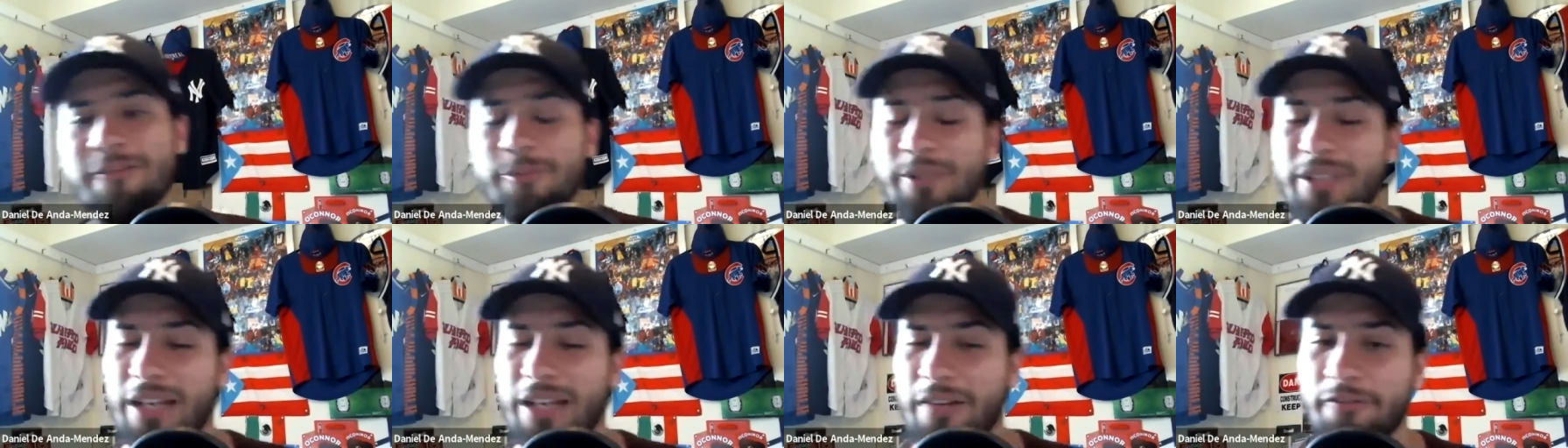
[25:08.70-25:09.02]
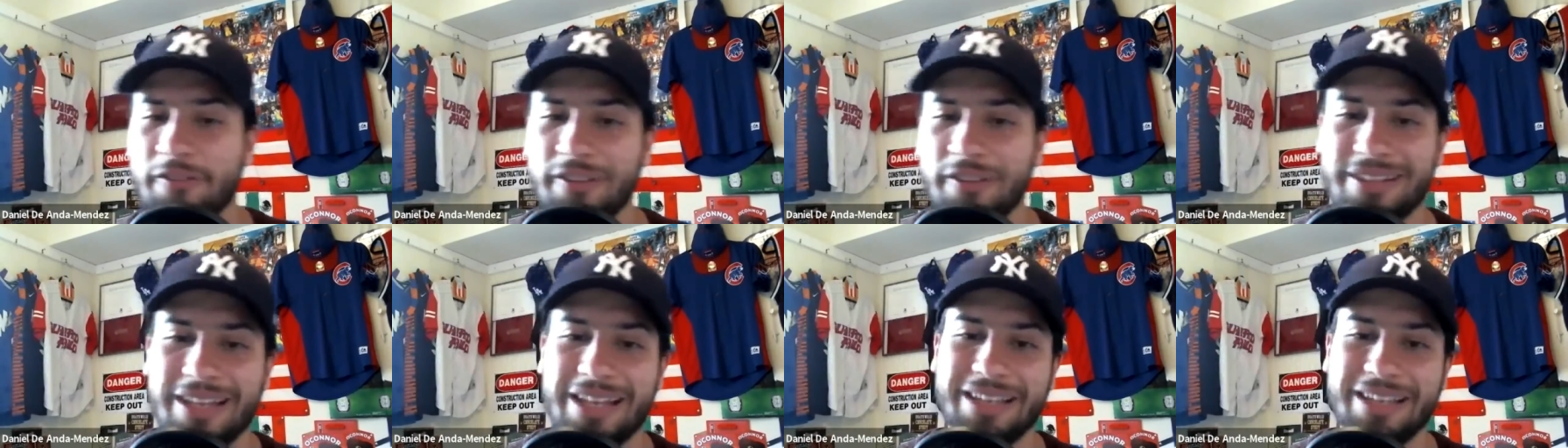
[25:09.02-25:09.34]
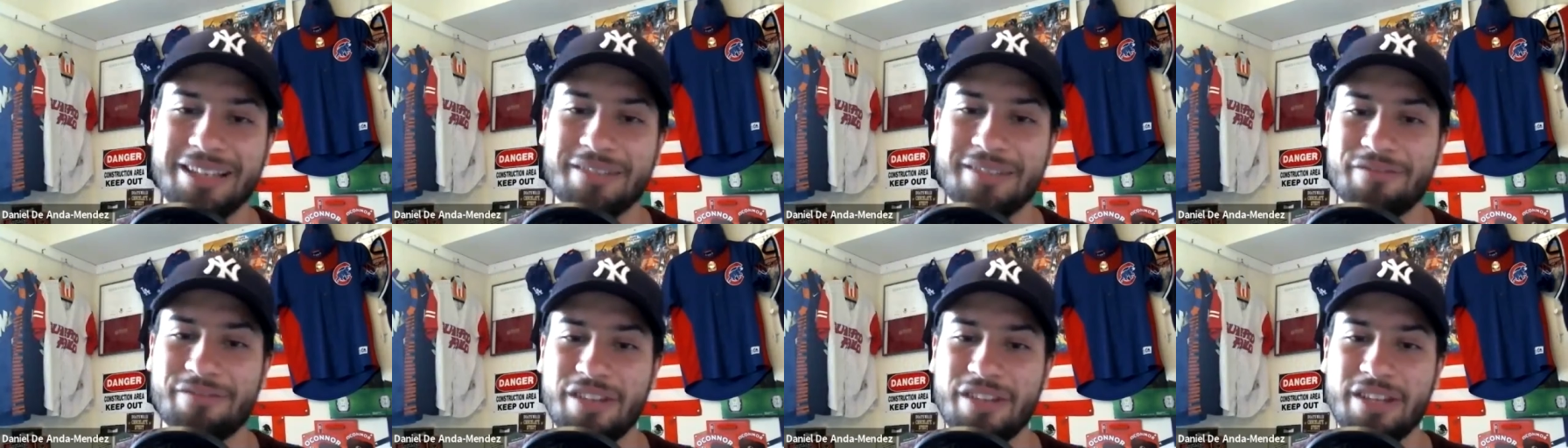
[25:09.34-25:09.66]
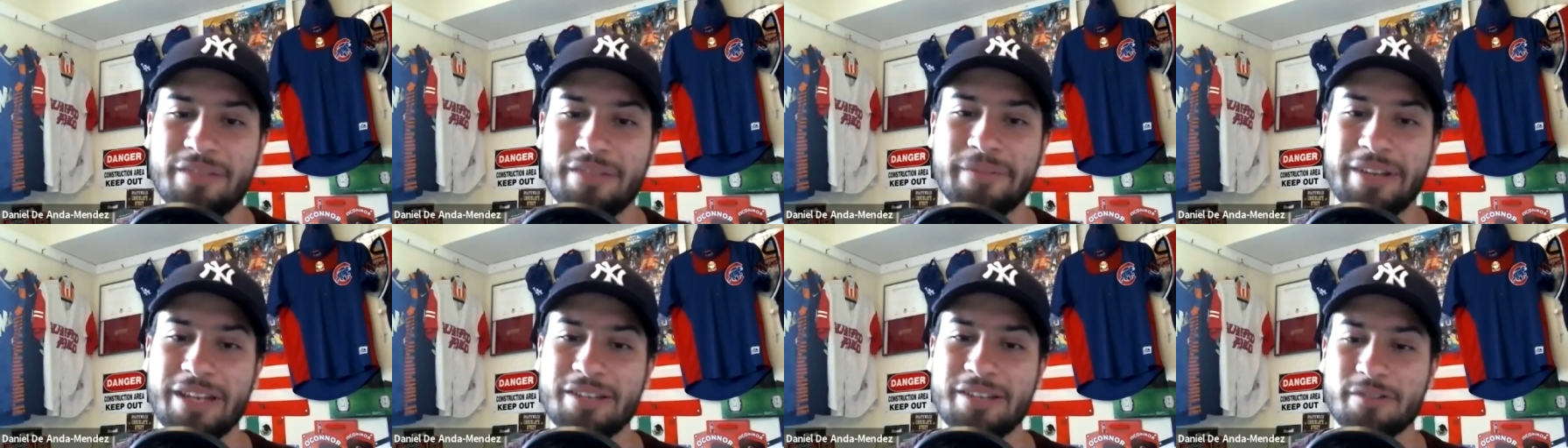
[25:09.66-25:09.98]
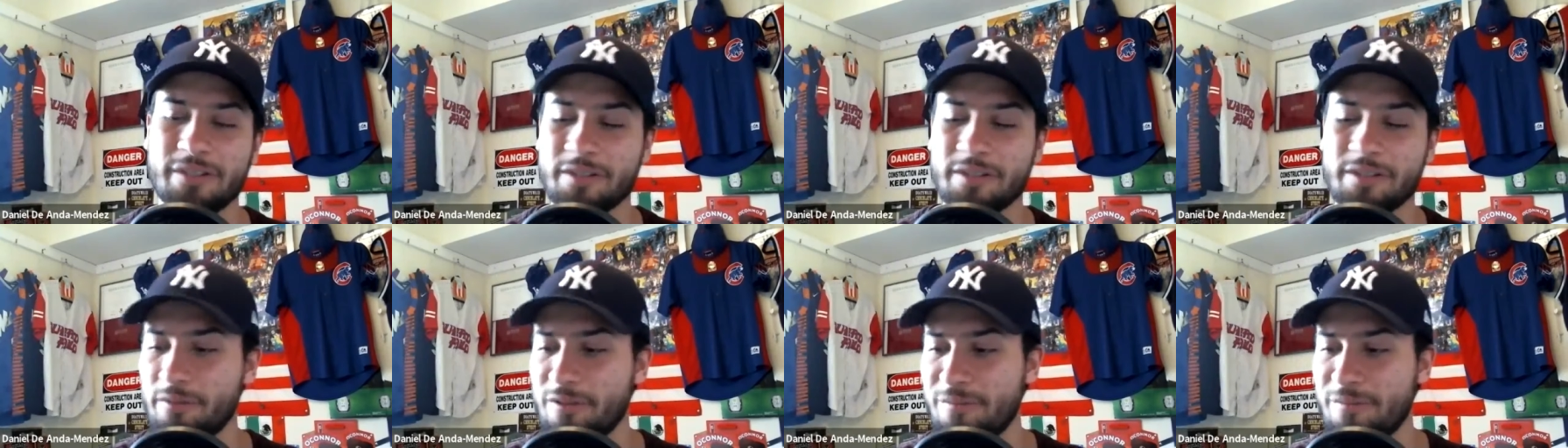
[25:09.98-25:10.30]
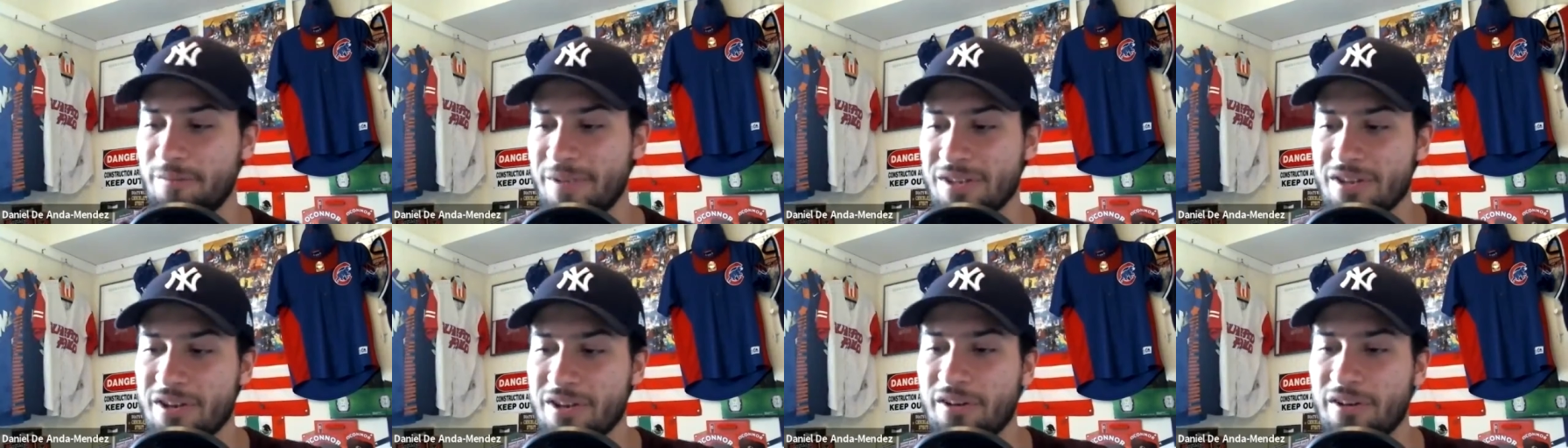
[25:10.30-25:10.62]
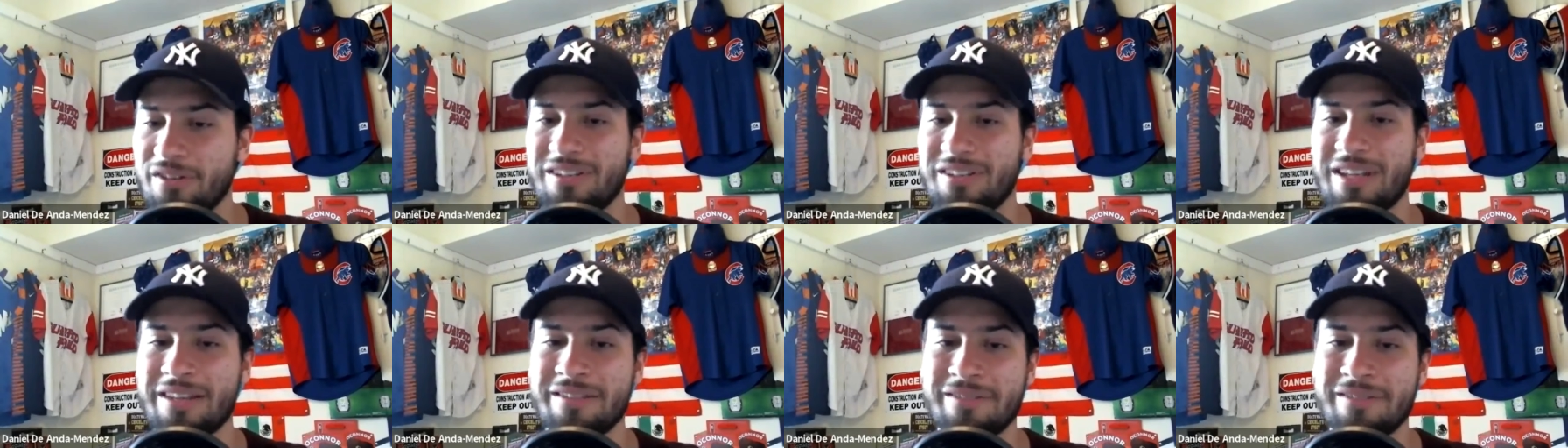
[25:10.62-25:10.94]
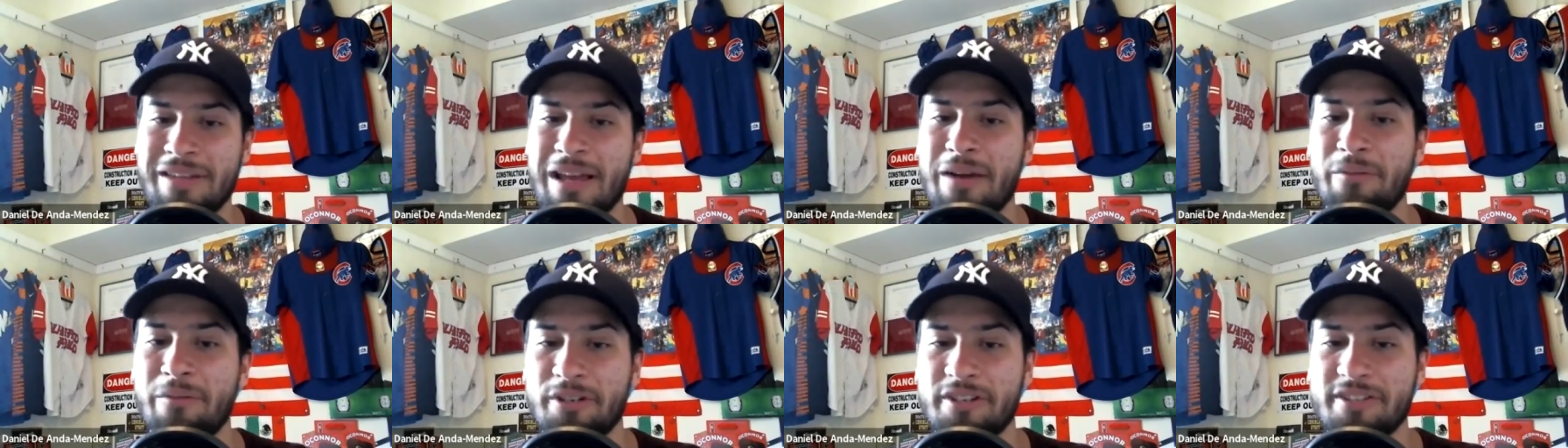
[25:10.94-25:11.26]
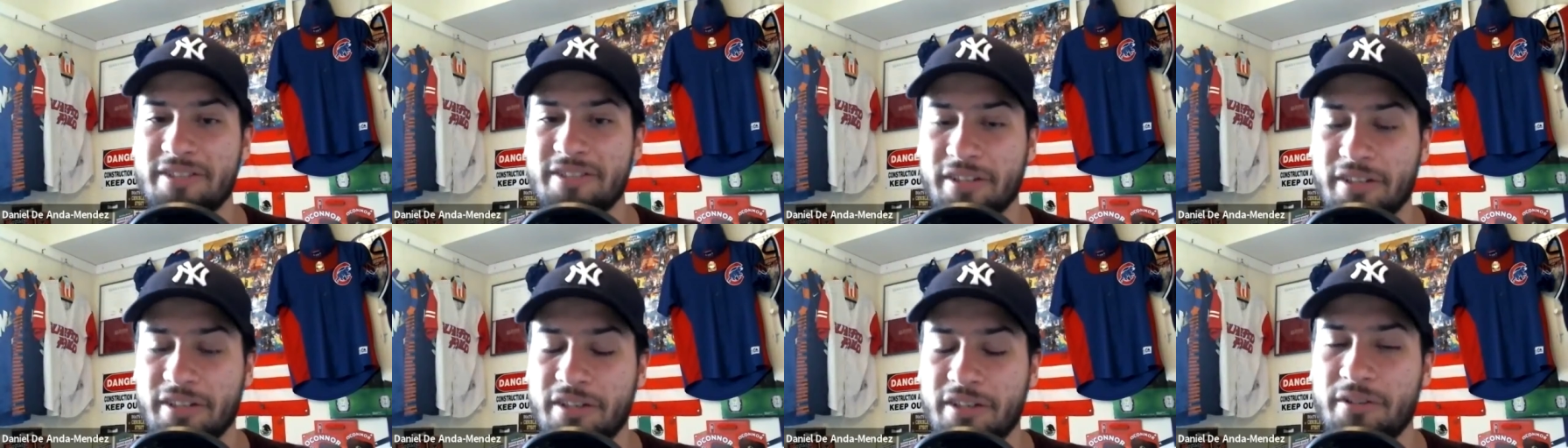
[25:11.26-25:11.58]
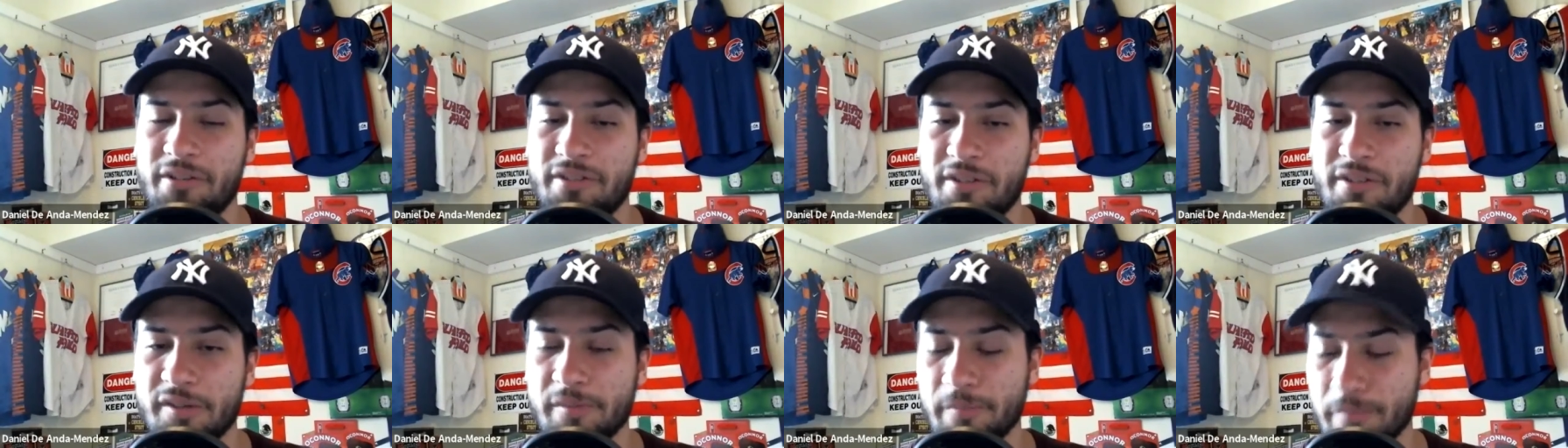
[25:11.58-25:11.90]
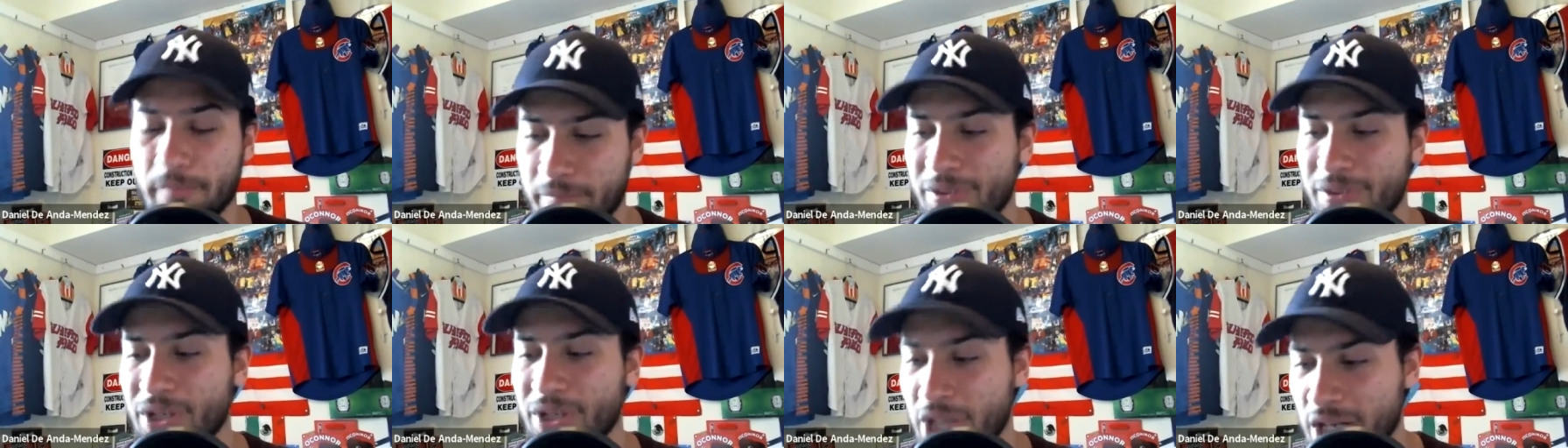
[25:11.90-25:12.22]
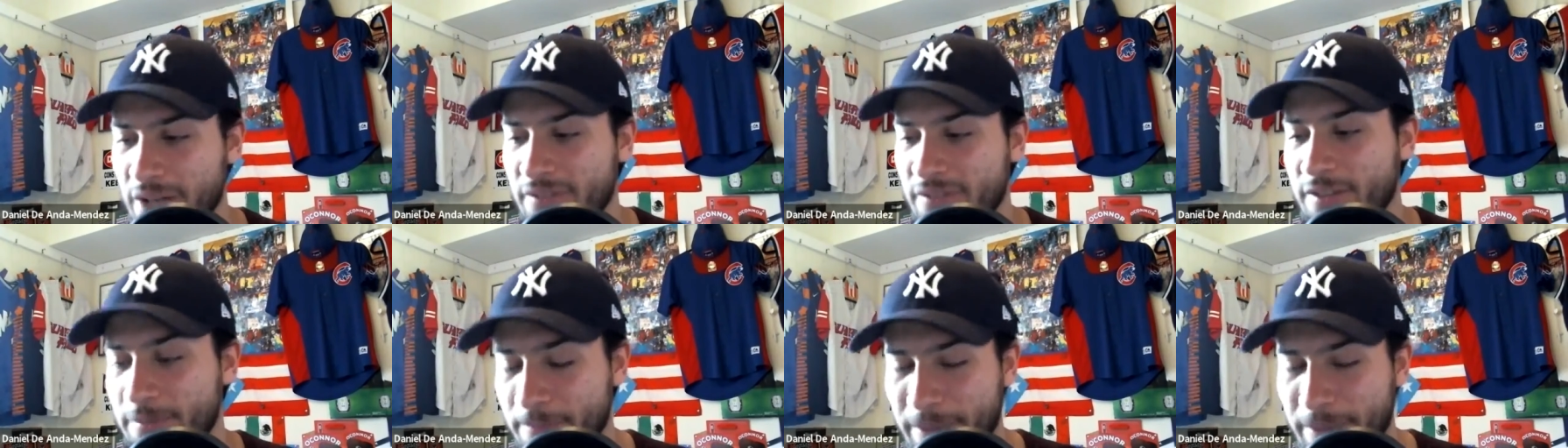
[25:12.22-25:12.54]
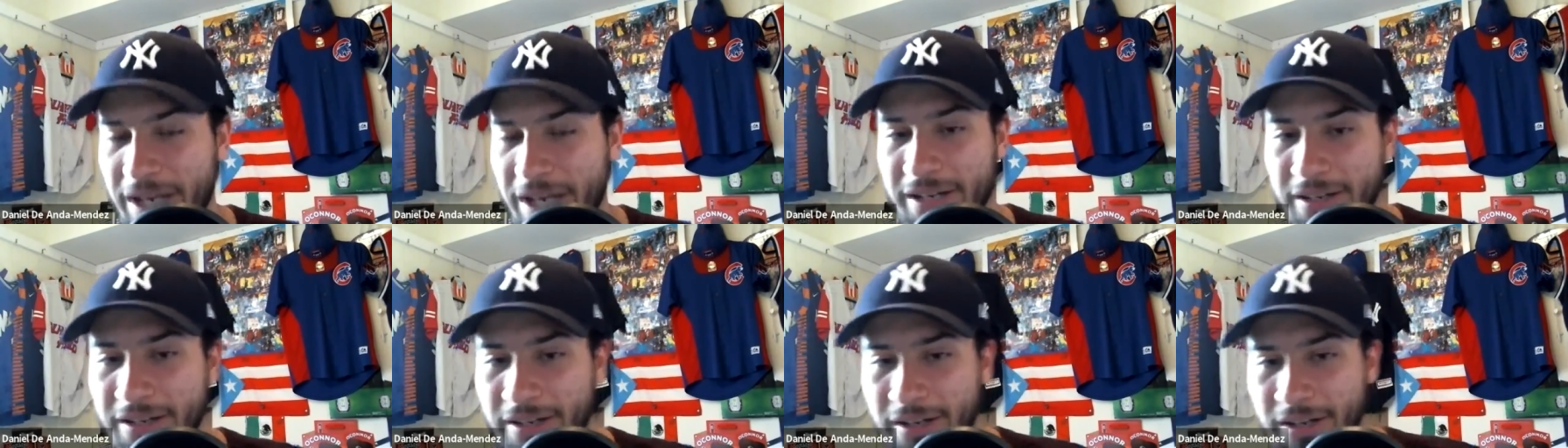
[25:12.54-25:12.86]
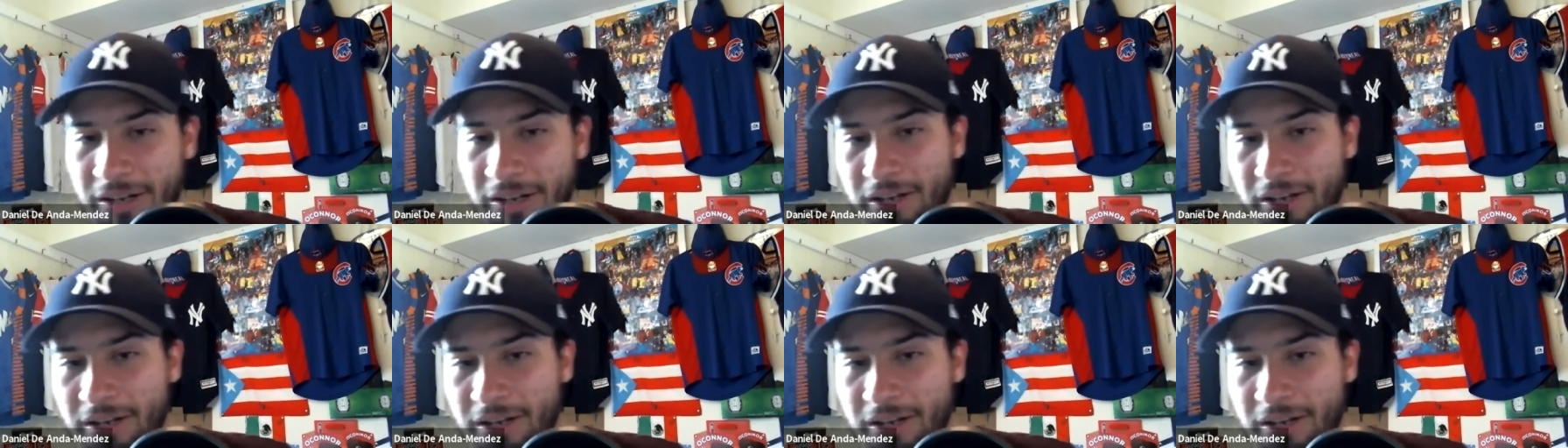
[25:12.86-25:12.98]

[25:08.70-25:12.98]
But I feel like if Liam Hendricks would have been there, then that would have secured their playoff spot.